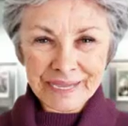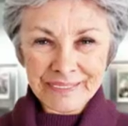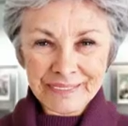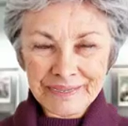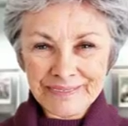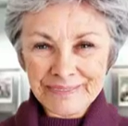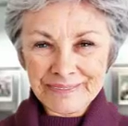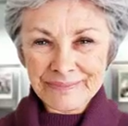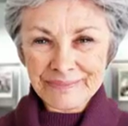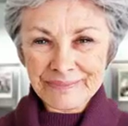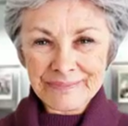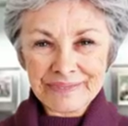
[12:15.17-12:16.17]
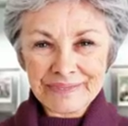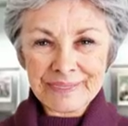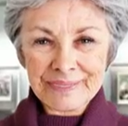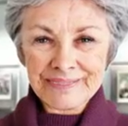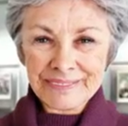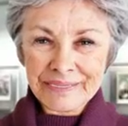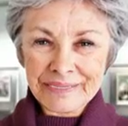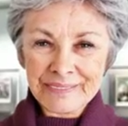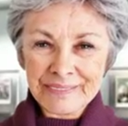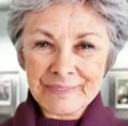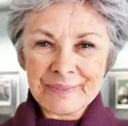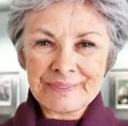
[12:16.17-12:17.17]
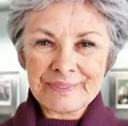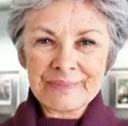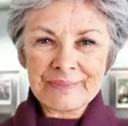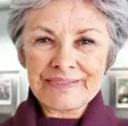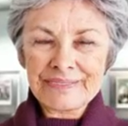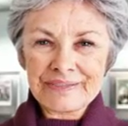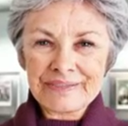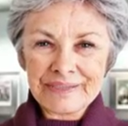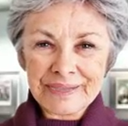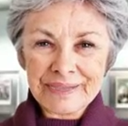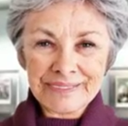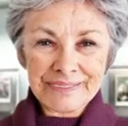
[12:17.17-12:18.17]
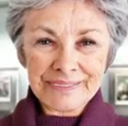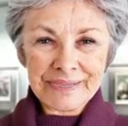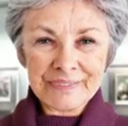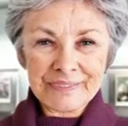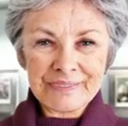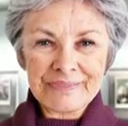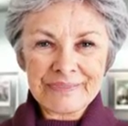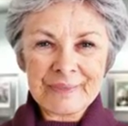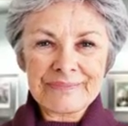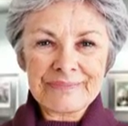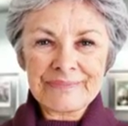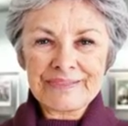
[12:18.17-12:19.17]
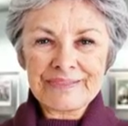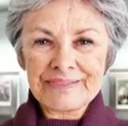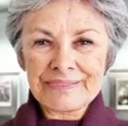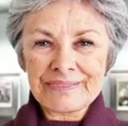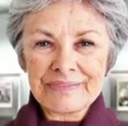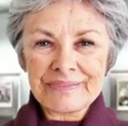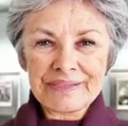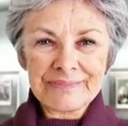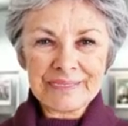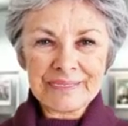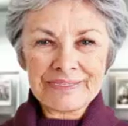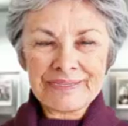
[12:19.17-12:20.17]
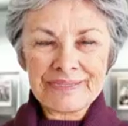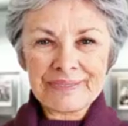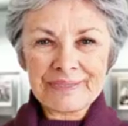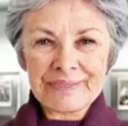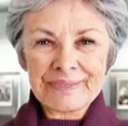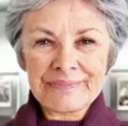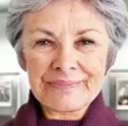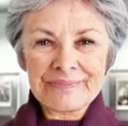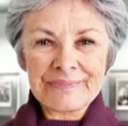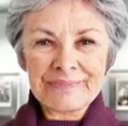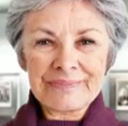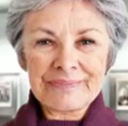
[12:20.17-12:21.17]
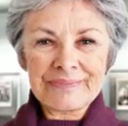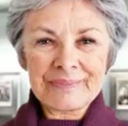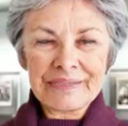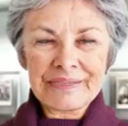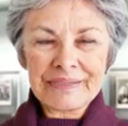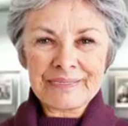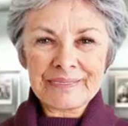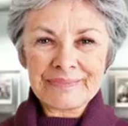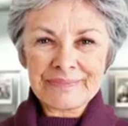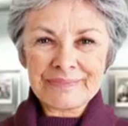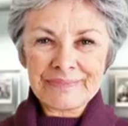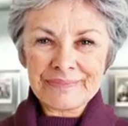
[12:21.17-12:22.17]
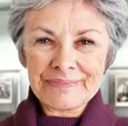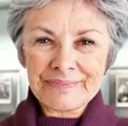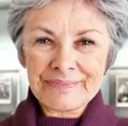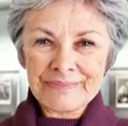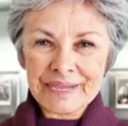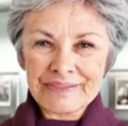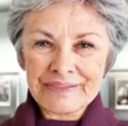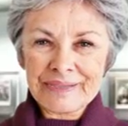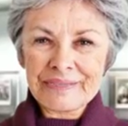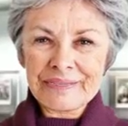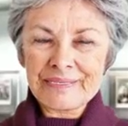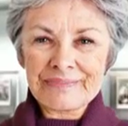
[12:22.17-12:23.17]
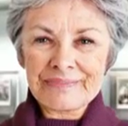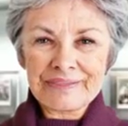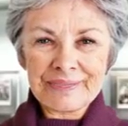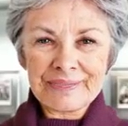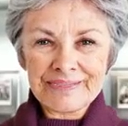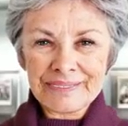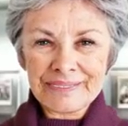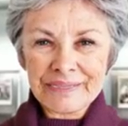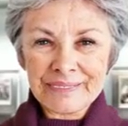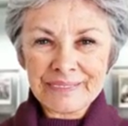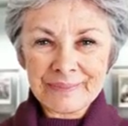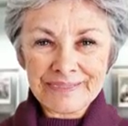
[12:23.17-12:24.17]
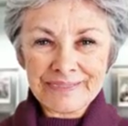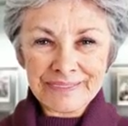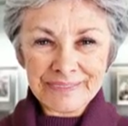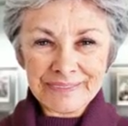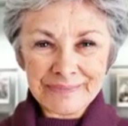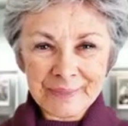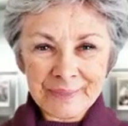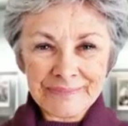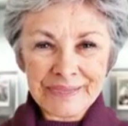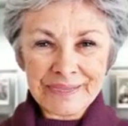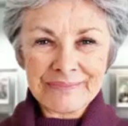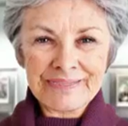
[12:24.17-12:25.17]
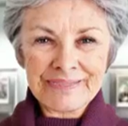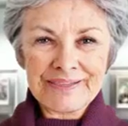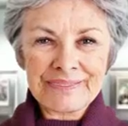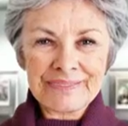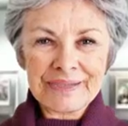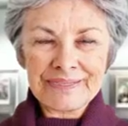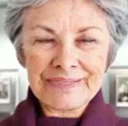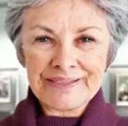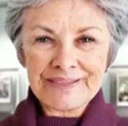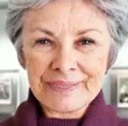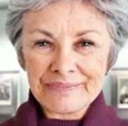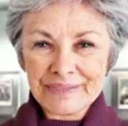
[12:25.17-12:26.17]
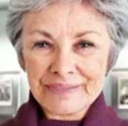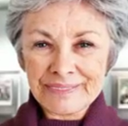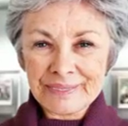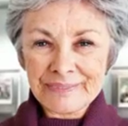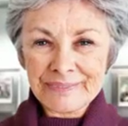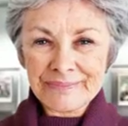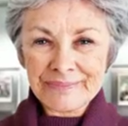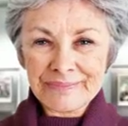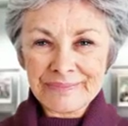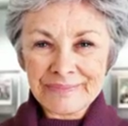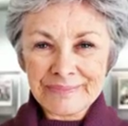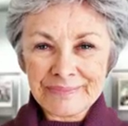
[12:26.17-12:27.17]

Finally, from 37 to 40 weeks the last stages of your baby's development occur. 1. By the end of 37 weeks, your baby is considered full term.